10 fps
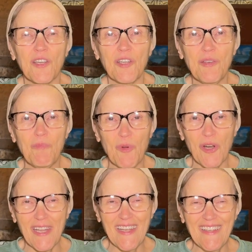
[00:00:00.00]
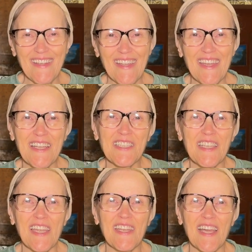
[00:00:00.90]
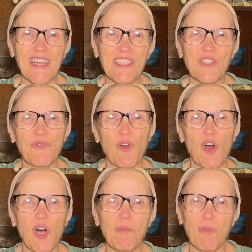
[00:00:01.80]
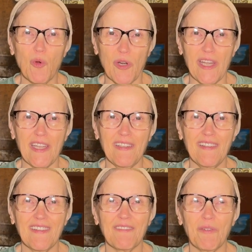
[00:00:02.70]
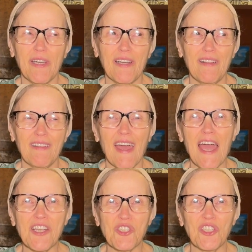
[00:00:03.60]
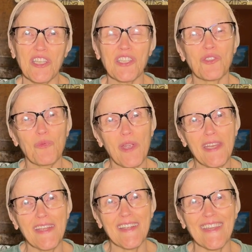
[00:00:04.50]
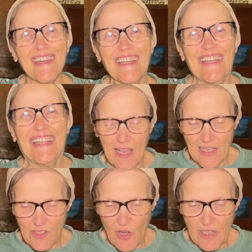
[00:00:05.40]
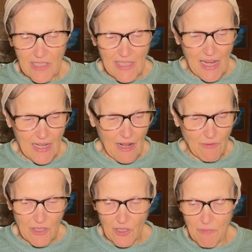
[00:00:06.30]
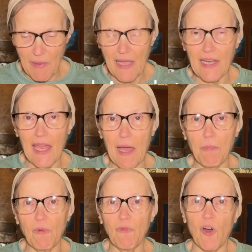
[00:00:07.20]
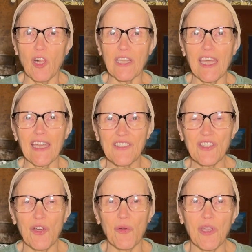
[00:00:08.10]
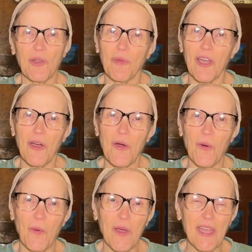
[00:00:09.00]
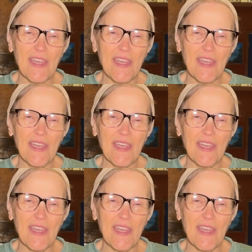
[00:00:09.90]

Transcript: Good morning. It is a nice fall morning. Well, actually, it's raining again. So I decided I was going to bake an apple fall cake. So here we go.